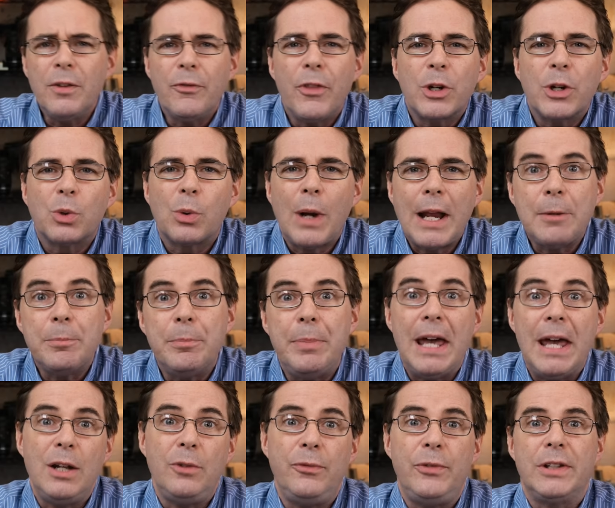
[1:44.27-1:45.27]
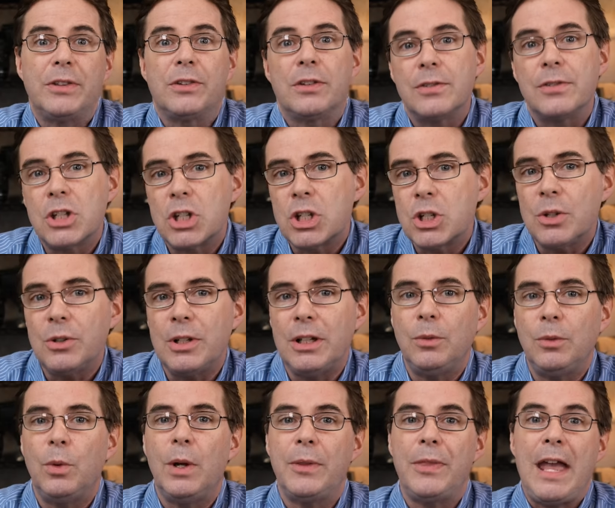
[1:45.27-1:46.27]
of the great benefits of
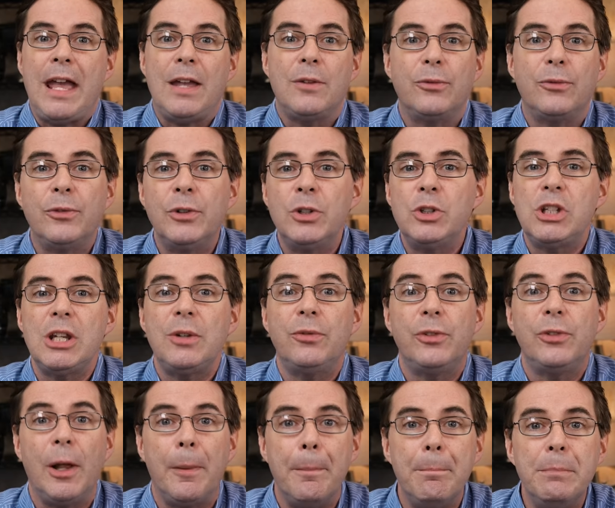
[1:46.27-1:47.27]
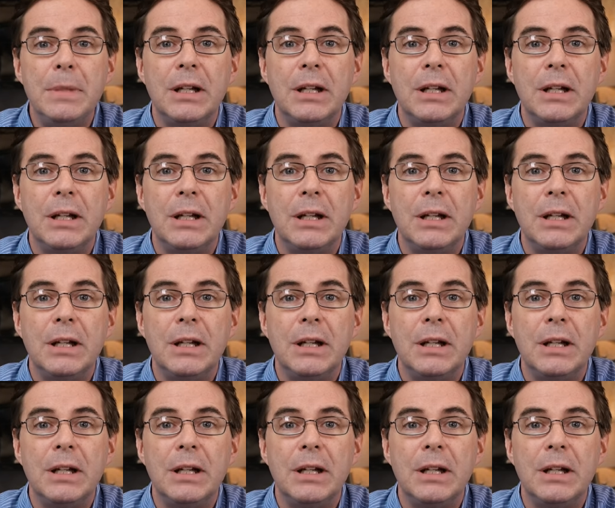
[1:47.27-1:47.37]
shooting with a Fujifilm